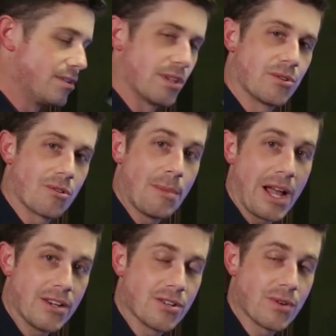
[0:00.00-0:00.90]
So to
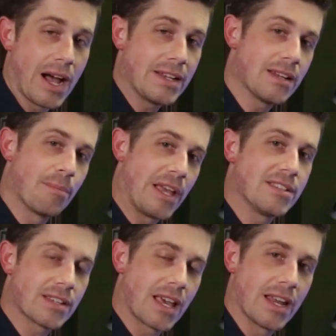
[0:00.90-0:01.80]
remind you, I did a
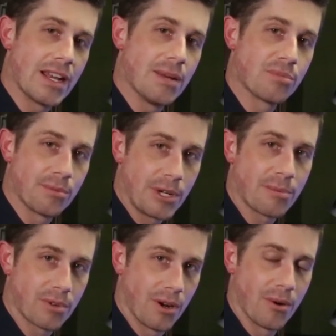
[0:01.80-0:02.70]
basic edit in Premiere
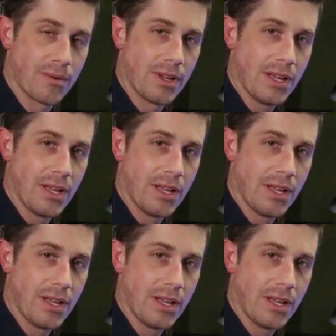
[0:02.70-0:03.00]
Pro,